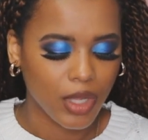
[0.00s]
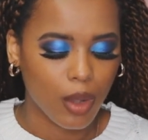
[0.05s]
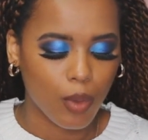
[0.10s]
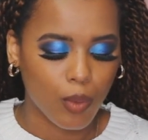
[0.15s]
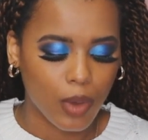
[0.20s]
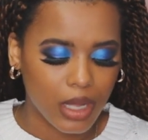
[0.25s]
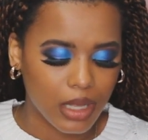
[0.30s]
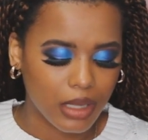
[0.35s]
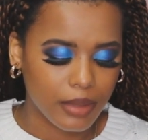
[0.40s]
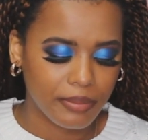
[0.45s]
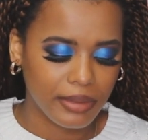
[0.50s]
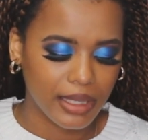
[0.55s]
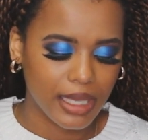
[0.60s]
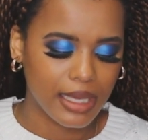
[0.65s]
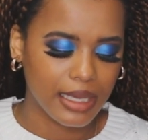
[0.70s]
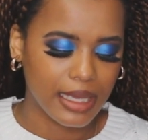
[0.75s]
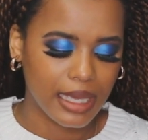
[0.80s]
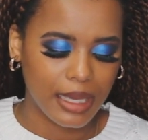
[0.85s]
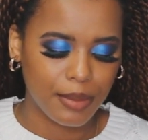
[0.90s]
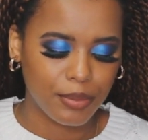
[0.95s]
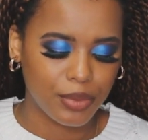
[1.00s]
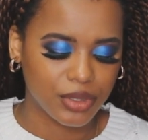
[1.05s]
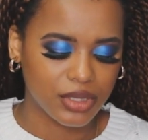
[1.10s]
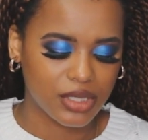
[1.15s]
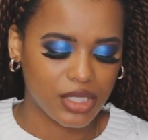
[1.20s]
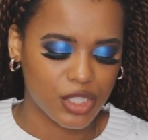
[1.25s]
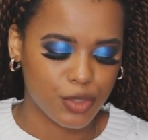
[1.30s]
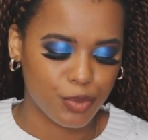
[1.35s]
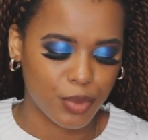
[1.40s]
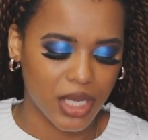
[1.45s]
while being able
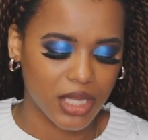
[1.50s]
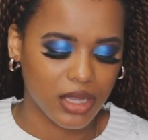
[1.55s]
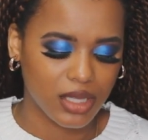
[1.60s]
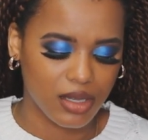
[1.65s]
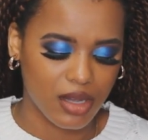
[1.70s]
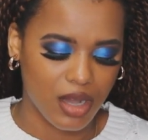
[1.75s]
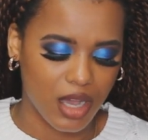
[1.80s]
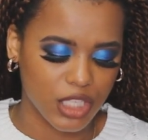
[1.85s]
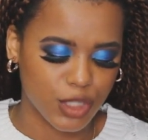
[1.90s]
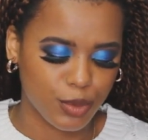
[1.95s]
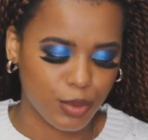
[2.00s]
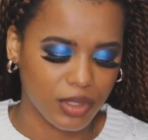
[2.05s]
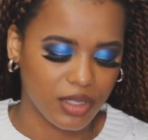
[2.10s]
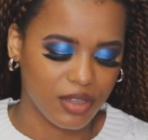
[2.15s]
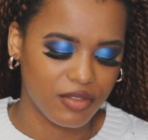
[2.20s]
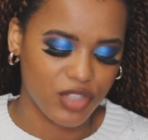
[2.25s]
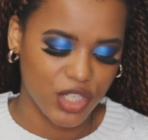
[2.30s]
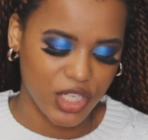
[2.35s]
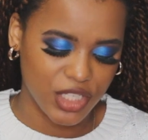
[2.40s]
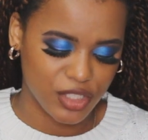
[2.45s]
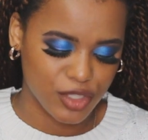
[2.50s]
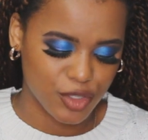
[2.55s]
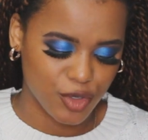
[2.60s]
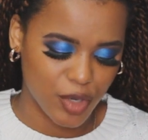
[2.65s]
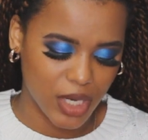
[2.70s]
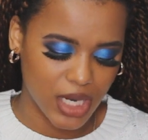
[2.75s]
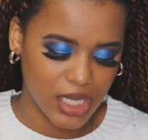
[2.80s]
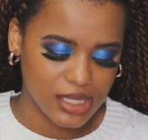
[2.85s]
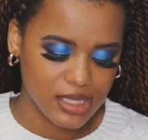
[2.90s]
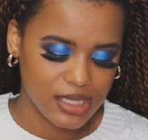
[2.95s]
to spread the gospel of Jesus
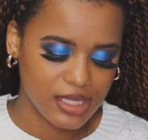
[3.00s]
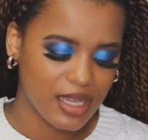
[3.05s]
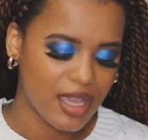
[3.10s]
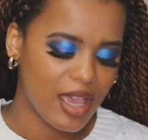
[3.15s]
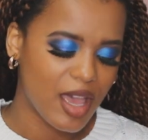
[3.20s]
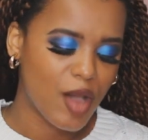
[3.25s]
Christ.